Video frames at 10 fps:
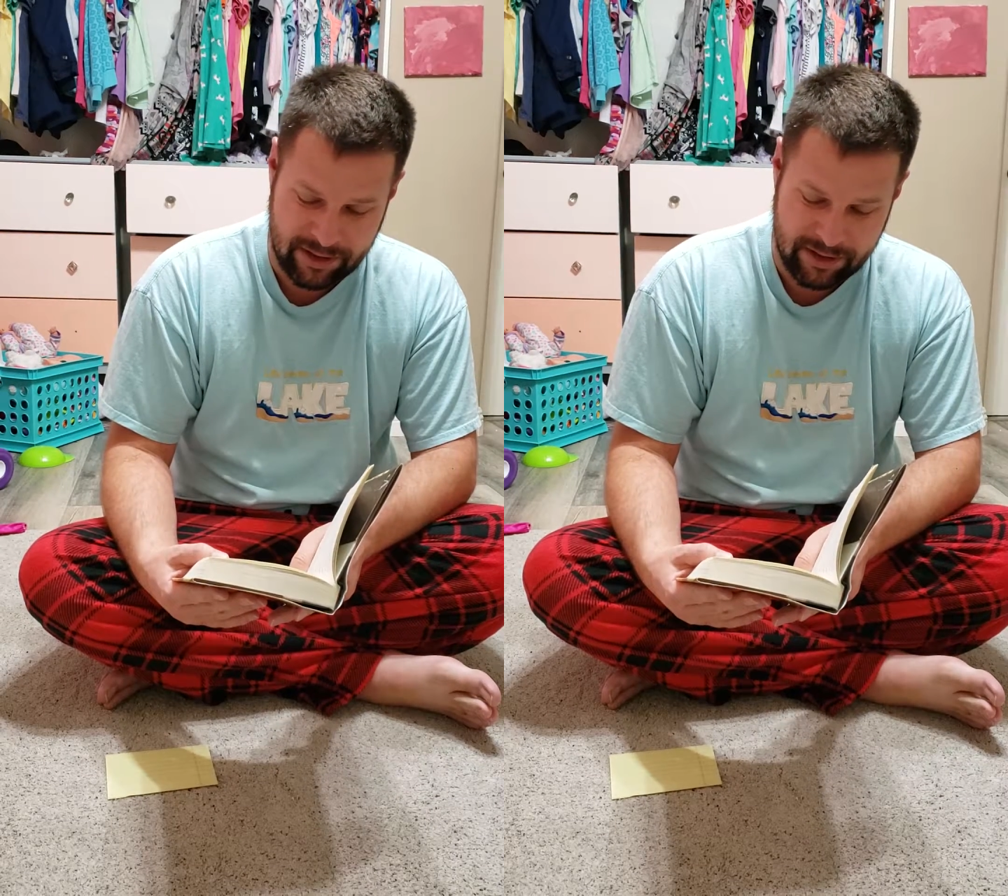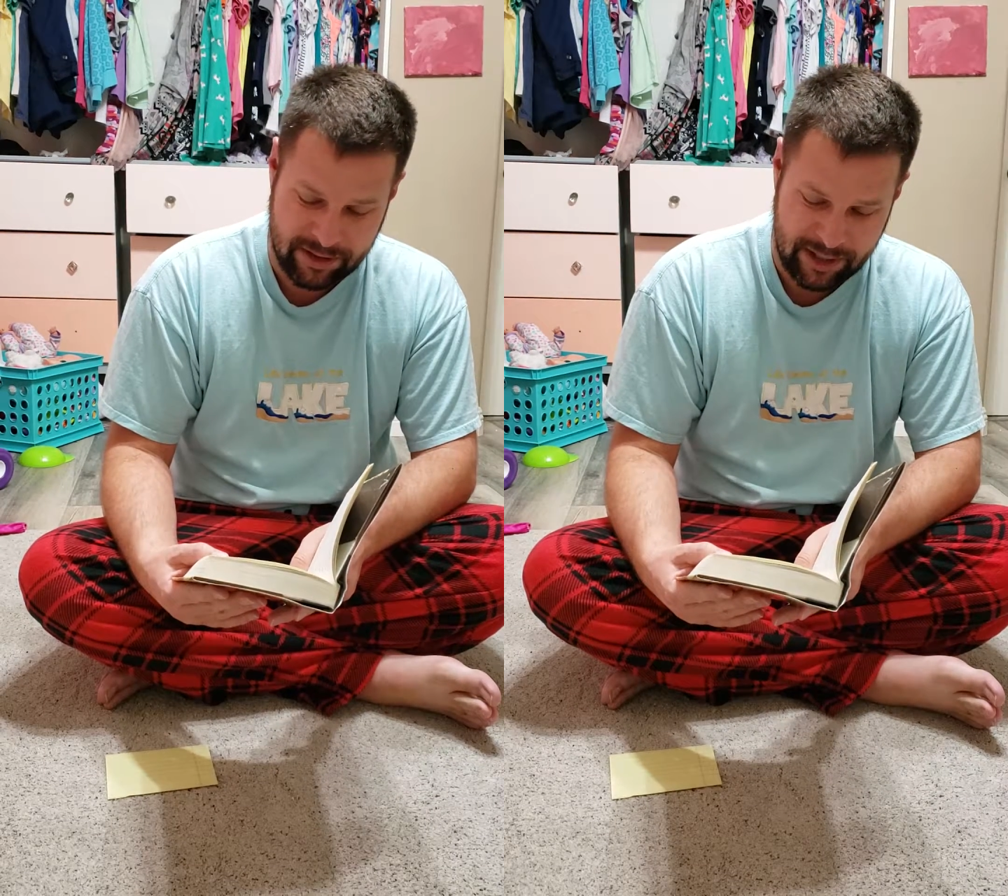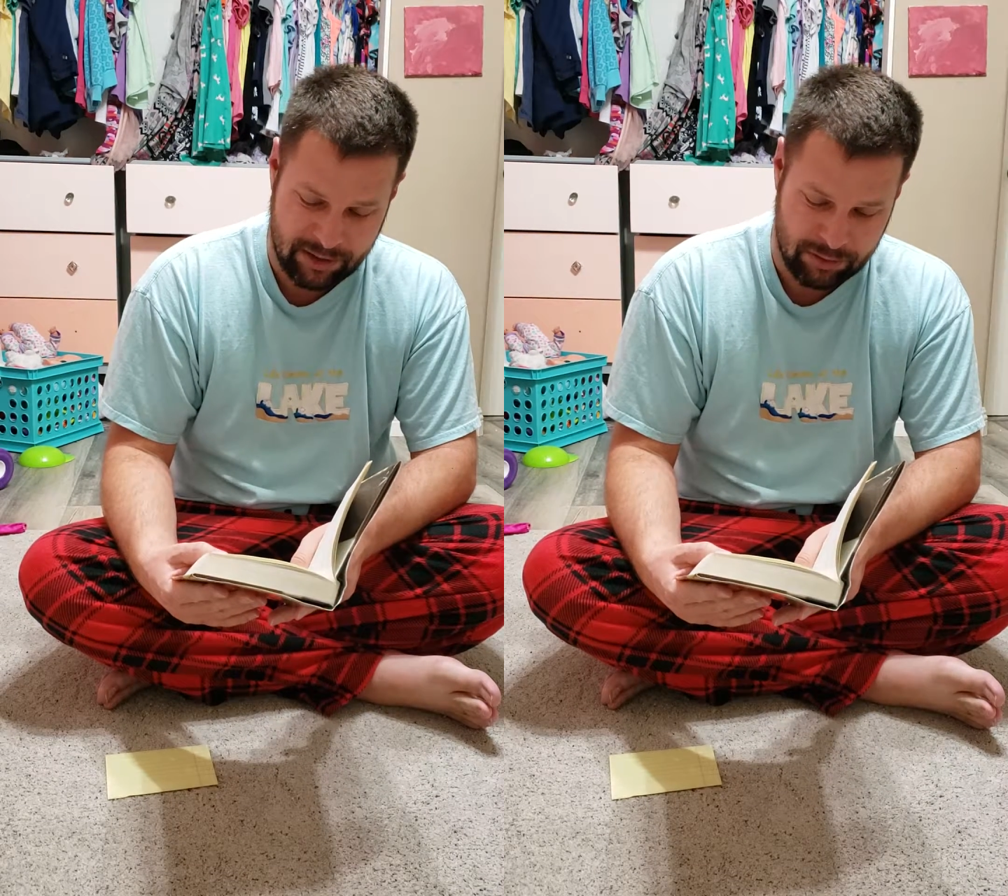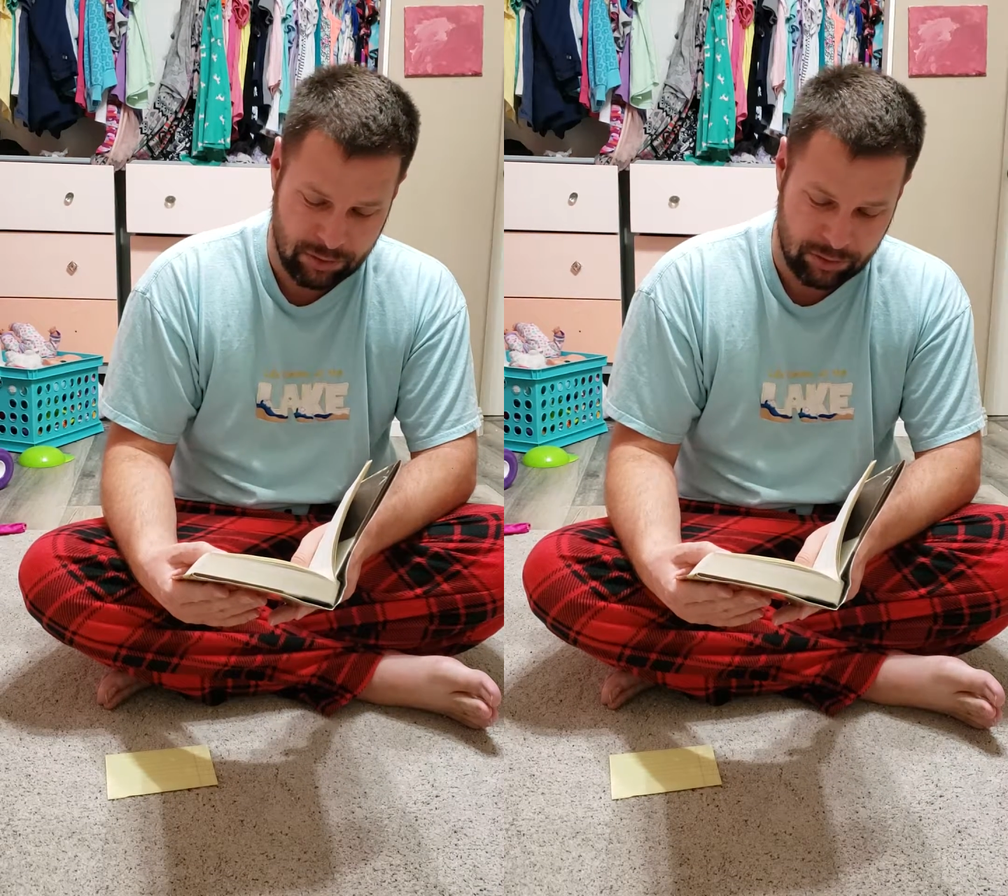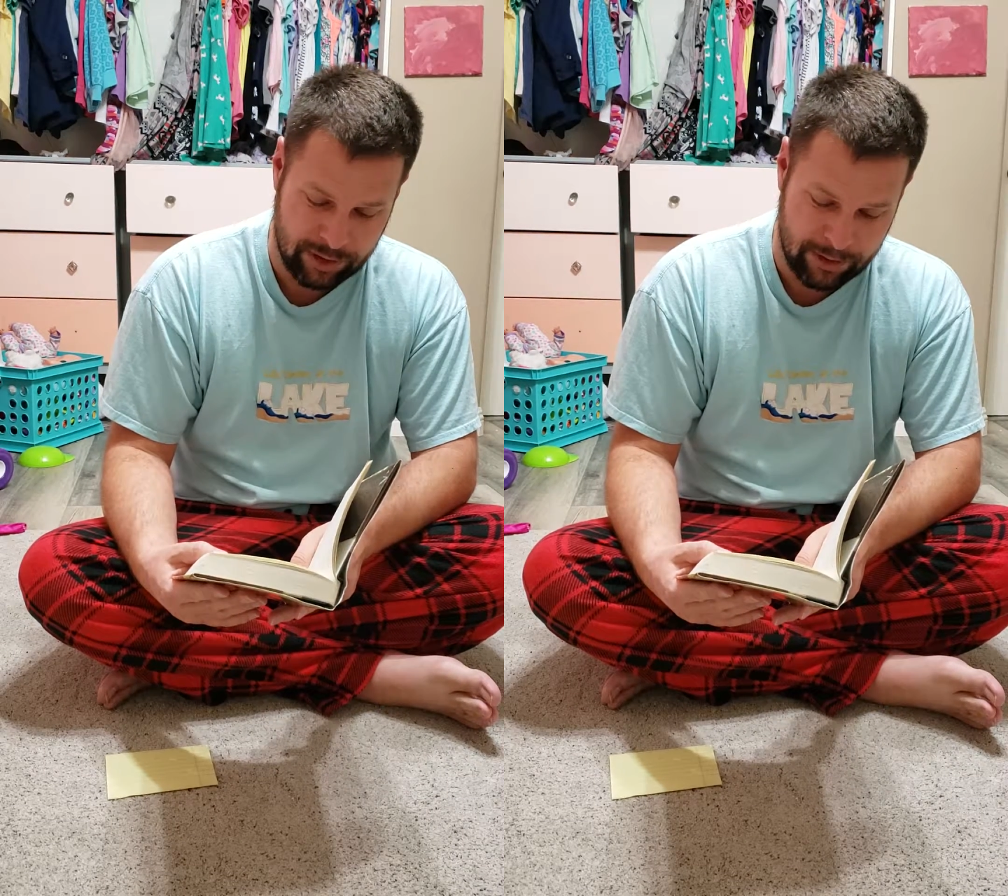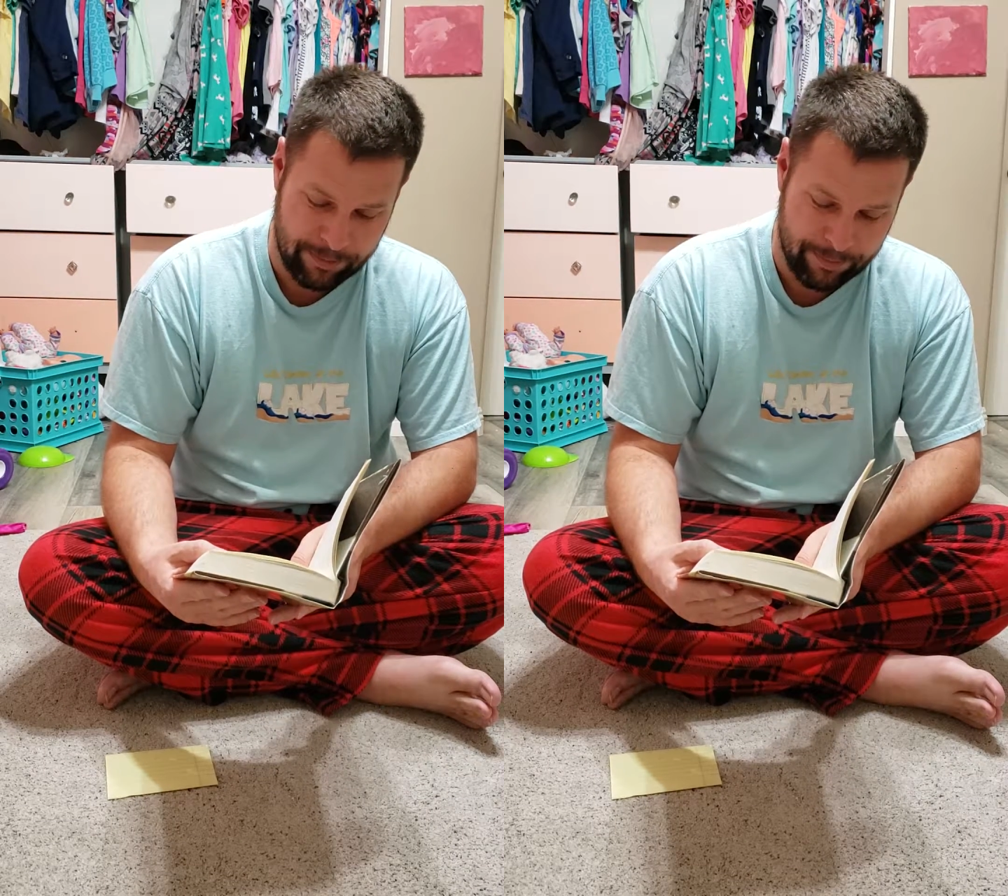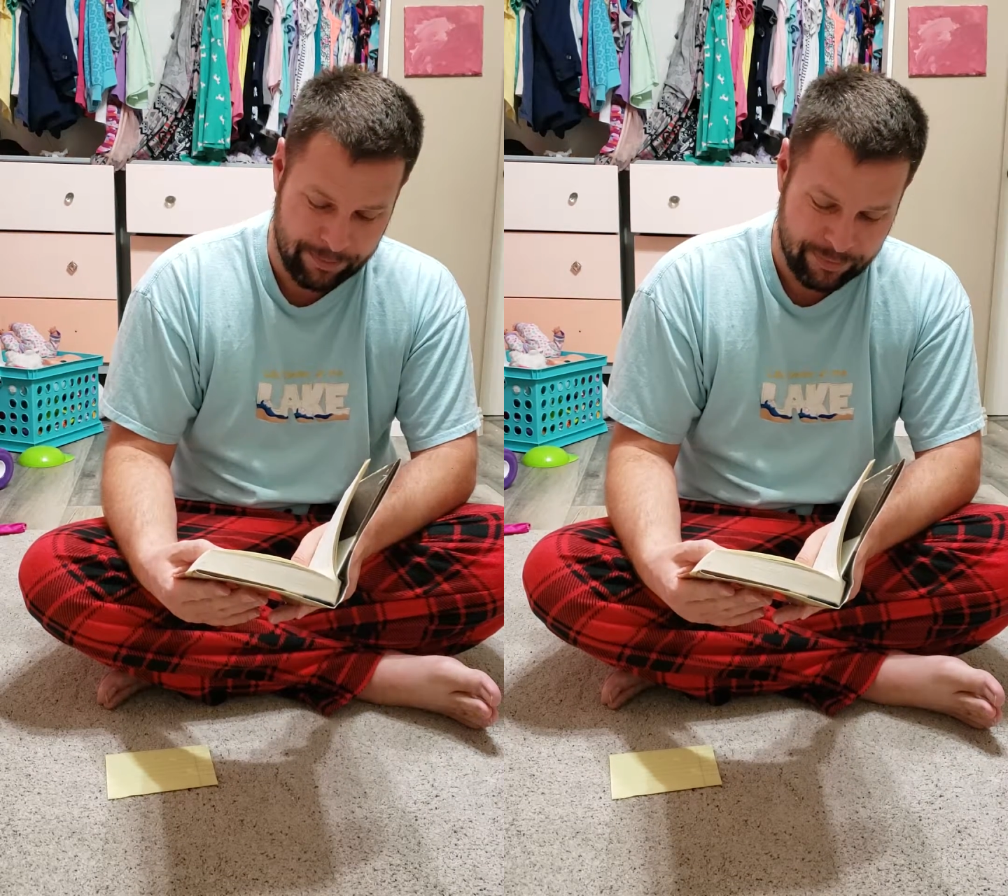us," Hazel told him.